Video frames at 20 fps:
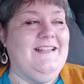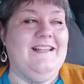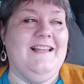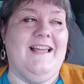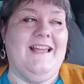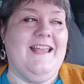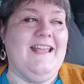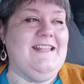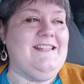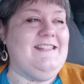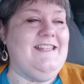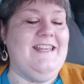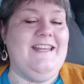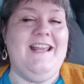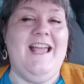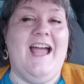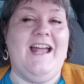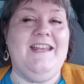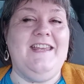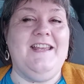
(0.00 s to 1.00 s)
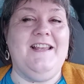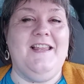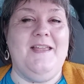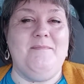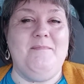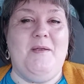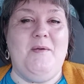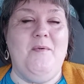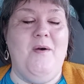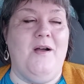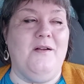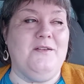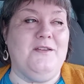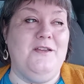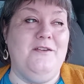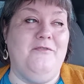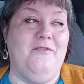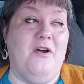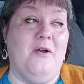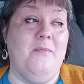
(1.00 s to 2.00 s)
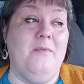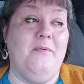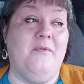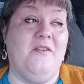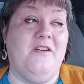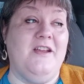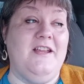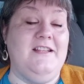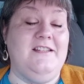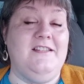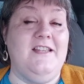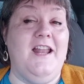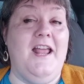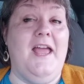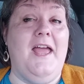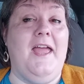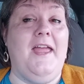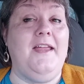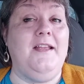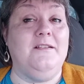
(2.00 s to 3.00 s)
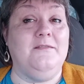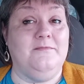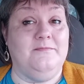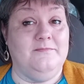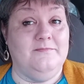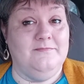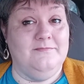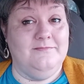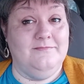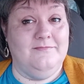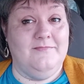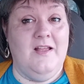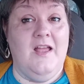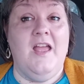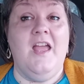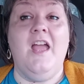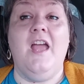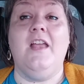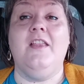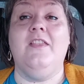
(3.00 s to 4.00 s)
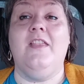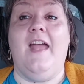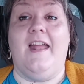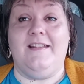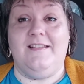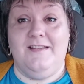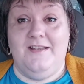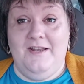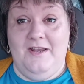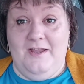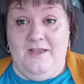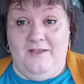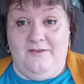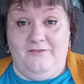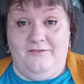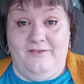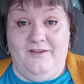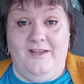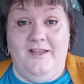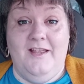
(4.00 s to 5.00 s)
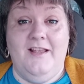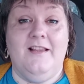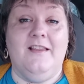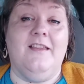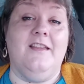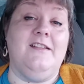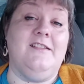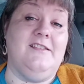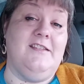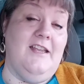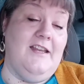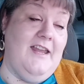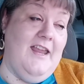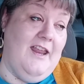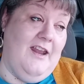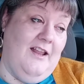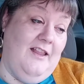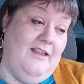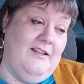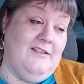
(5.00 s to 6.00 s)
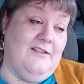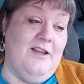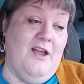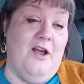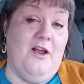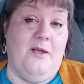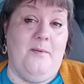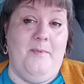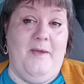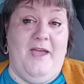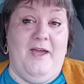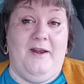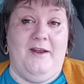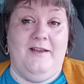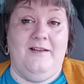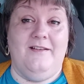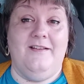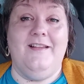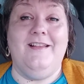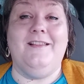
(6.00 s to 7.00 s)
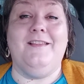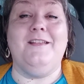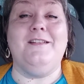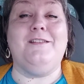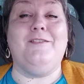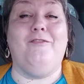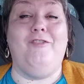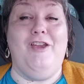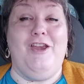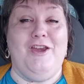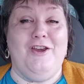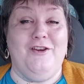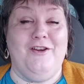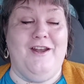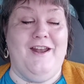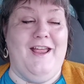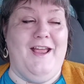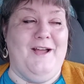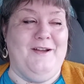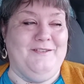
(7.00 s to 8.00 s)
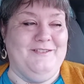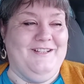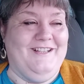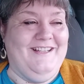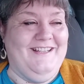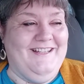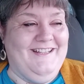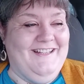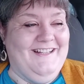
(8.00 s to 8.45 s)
like I said, God didn't let me walk too far before he said, hey, that's enough. Let's sit down and let's talk about it. Let's figure it out.